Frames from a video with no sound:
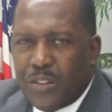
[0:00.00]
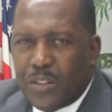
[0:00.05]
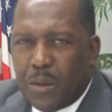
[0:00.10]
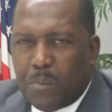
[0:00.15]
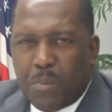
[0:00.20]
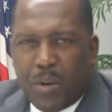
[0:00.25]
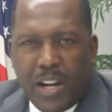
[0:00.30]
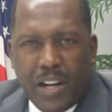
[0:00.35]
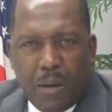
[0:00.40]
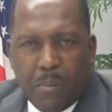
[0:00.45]

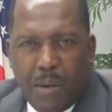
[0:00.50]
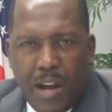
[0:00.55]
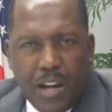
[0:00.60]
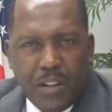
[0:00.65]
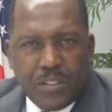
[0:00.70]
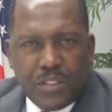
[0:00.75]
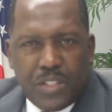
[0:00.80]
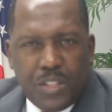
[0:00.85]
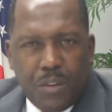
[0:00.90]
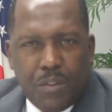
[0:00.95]
to bring
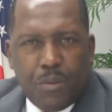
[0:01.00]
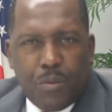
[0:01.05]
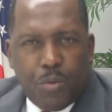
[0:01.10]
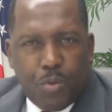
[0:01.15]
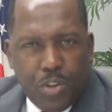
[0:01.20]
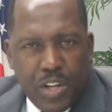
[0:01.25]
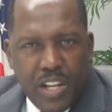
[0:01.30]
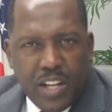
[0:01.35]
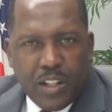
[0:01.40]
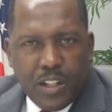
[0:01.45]
about
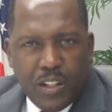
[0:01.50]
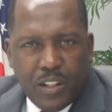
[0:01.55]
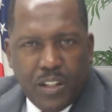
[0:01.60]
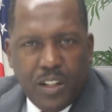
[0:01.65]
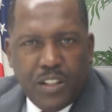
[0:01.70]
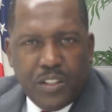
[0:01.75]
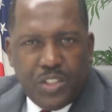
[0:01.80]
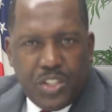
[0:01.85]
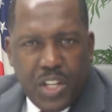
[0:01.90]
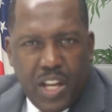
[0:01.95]

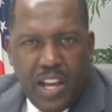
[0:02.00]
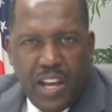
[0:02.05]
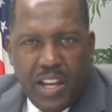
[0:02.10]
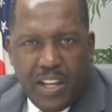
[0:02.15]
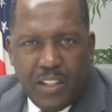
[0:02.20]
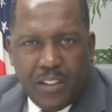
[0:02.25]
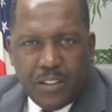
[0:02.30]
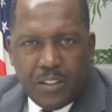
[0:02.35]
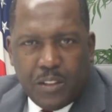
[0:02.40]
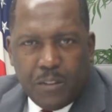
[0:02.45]
real
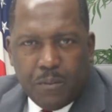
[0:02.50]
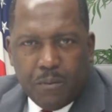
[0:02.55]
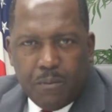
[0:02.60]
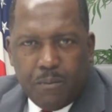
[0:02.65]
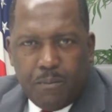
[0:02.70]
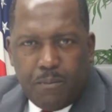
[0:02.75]
change.